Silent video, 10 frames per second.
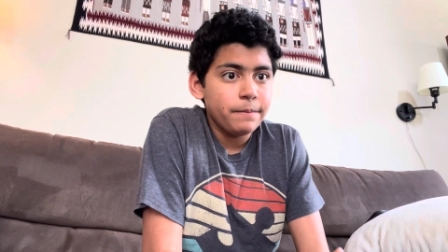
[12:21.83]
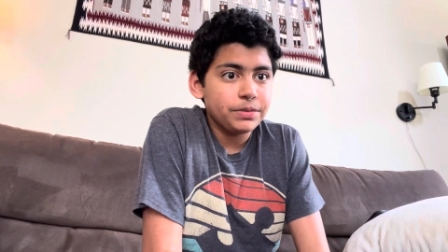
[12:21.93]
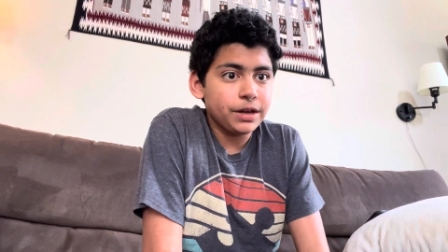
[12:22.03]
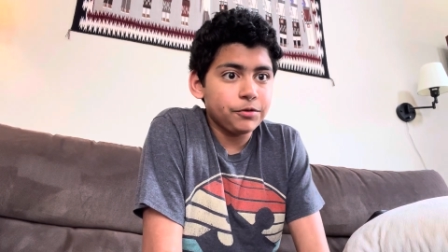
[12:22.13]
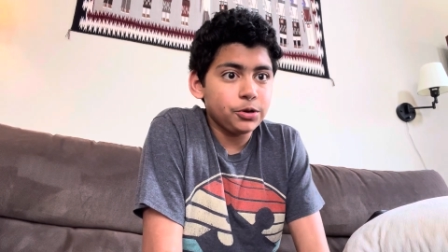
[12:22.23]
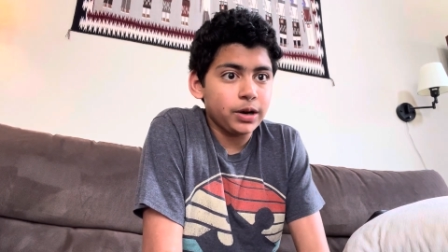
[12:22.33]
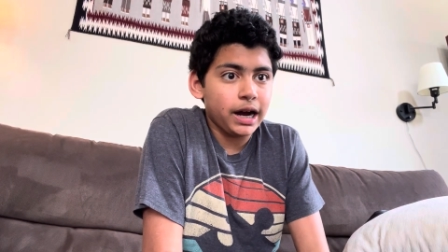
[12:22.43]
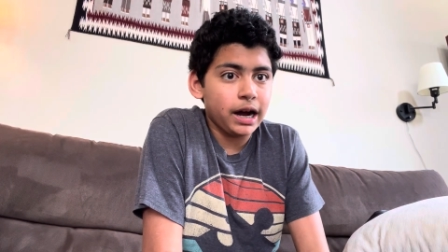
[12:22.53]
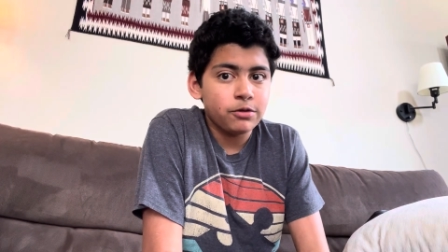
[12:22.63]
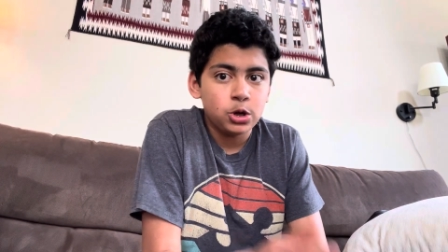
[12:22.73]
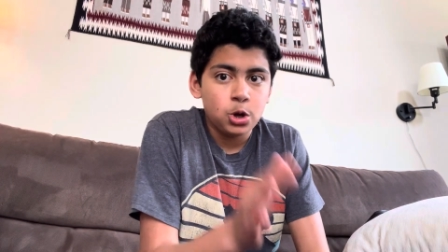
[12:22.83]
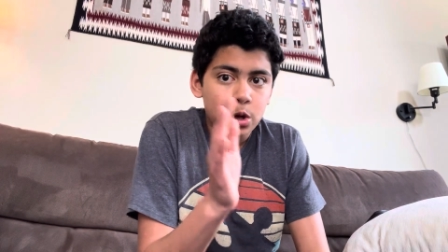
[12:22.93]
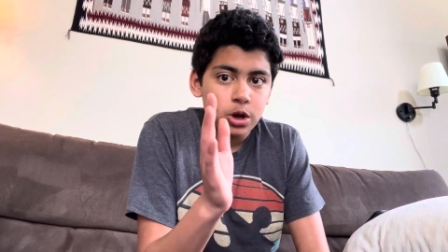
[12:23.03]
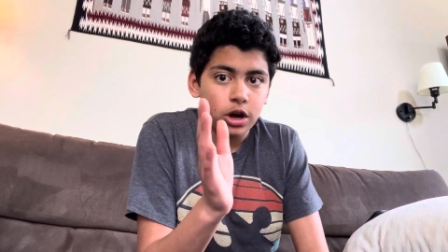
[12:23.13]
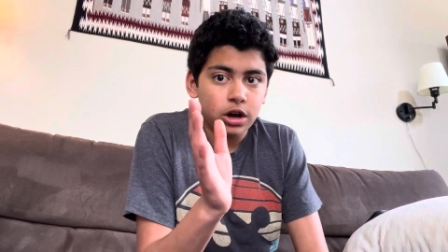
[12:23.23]
if you have
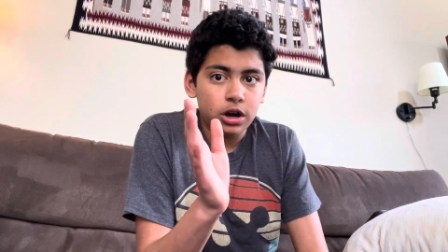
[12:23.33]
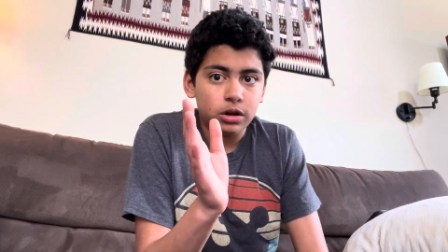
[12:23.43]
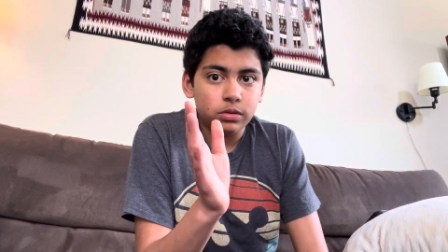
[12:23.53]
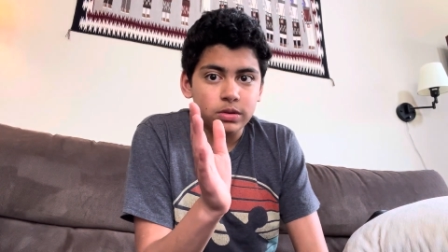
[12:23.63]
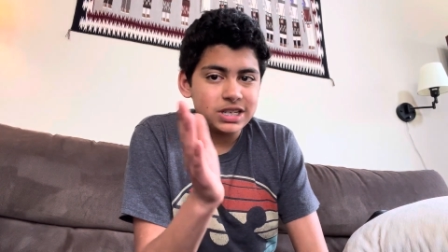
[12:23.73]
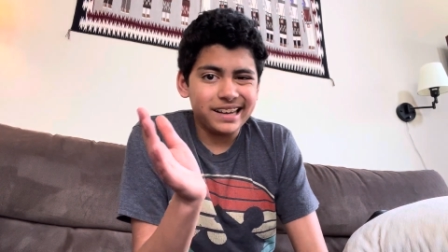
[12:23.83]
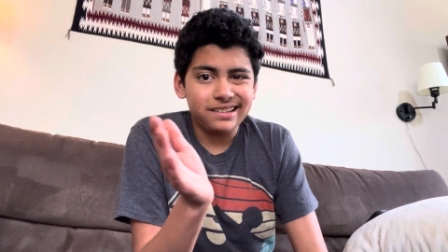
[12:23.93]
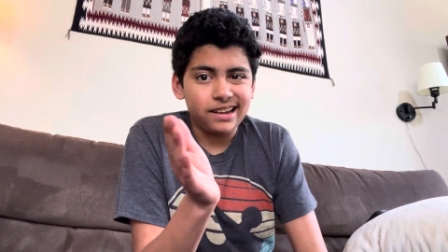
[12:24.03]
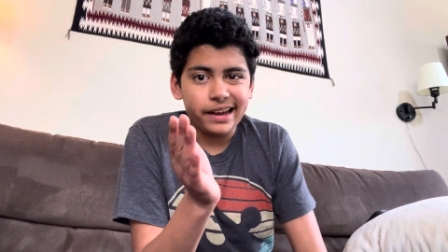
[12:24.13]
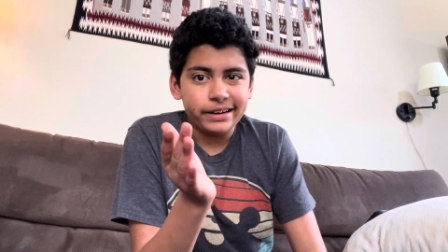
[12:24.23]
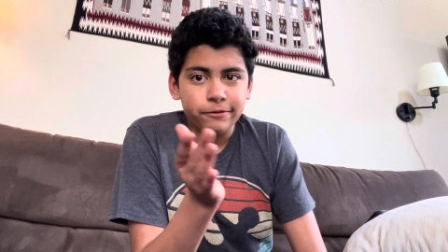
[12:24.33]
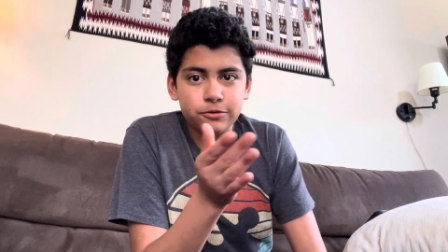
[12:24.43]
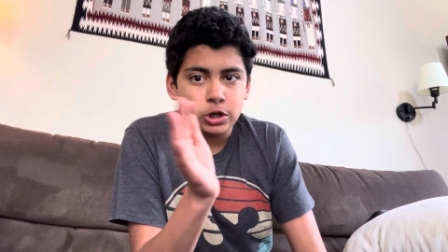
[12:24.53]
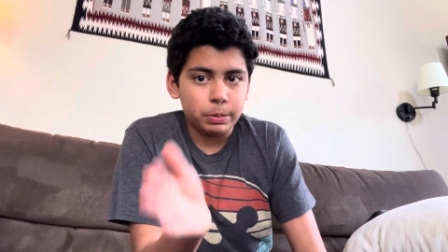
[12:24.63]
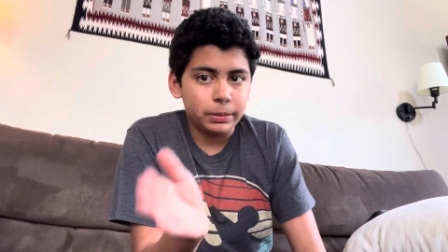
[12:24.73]
uh let's say a line of
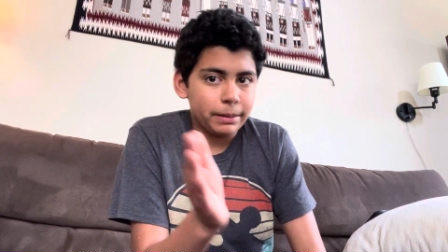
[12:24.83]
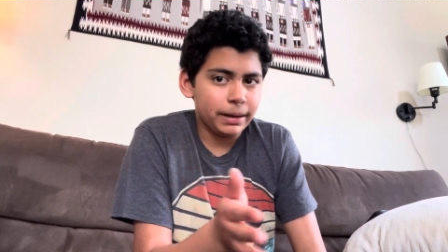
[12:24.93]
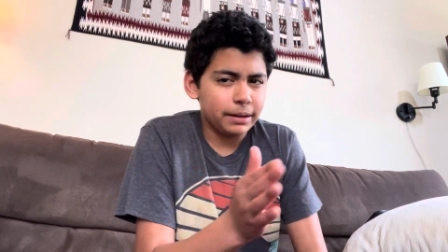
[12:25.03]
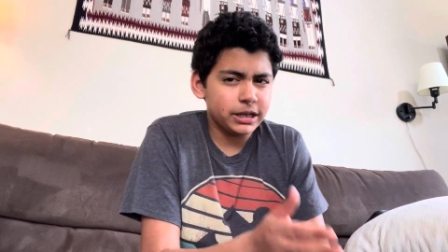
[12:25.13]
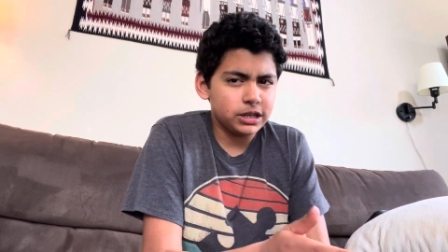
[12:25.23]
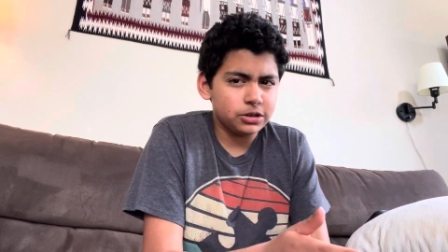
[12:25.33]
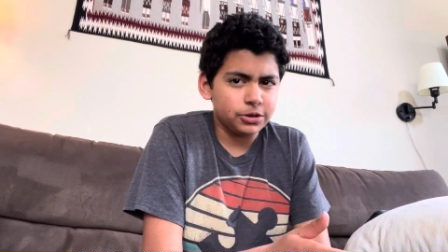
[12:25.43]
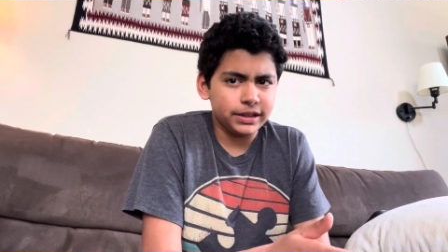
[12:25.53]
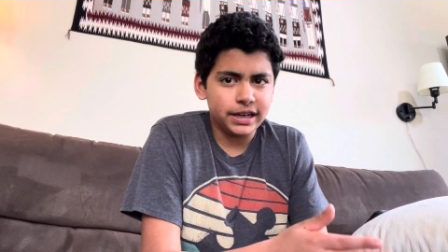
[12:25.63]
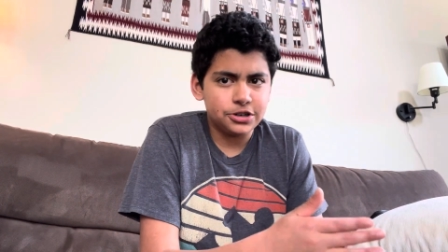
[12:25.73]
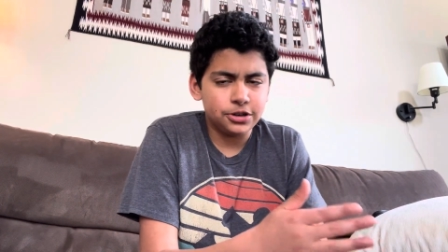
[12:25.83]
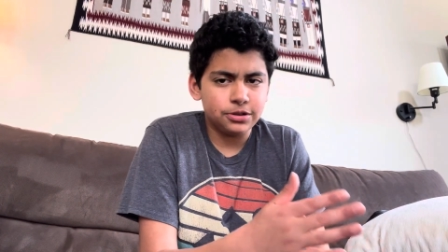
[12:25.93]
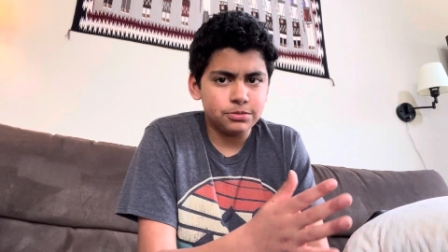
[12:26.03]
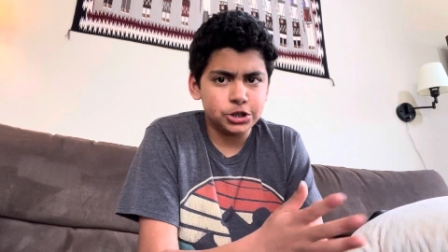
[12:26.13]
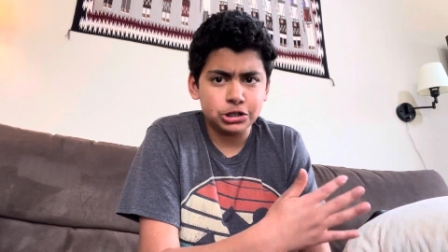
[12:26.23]
Superman, Batman, Green
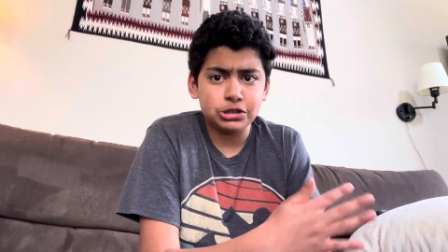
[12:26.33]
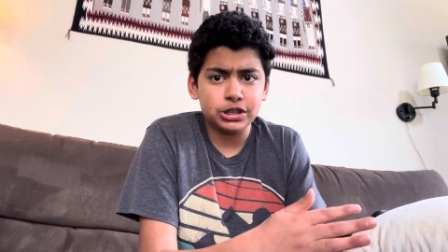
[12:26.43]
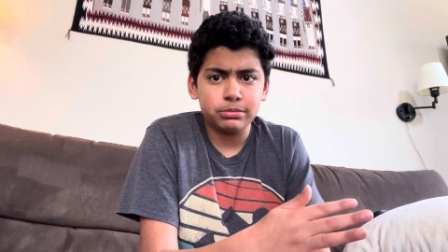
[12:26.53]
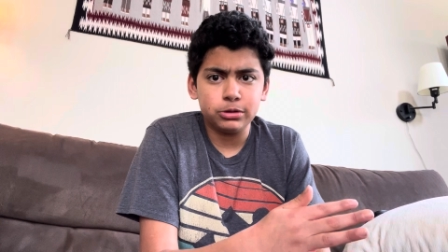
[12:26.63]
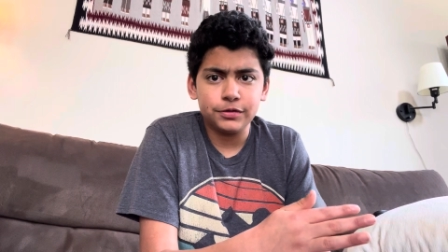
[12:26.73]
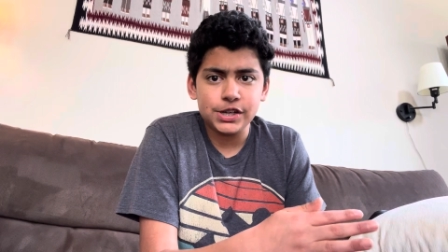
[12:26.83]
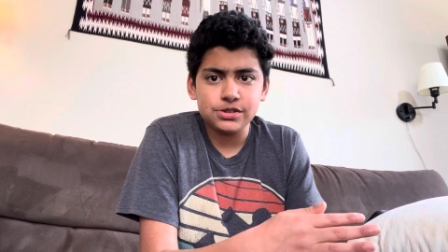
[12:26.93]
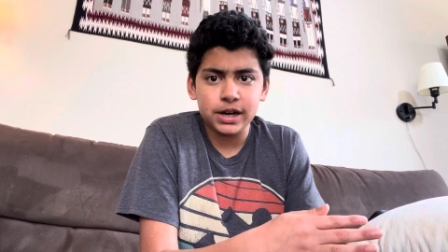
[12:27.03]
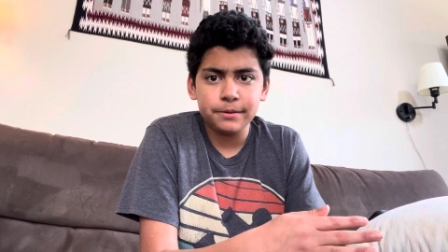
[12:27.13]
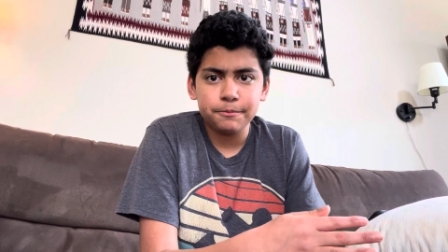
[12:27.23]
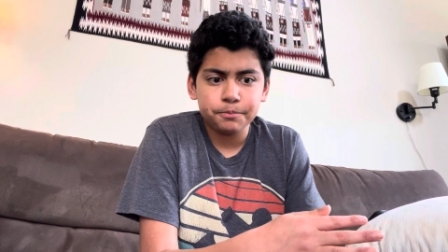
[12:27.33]
Lantern, Justice League movies, right?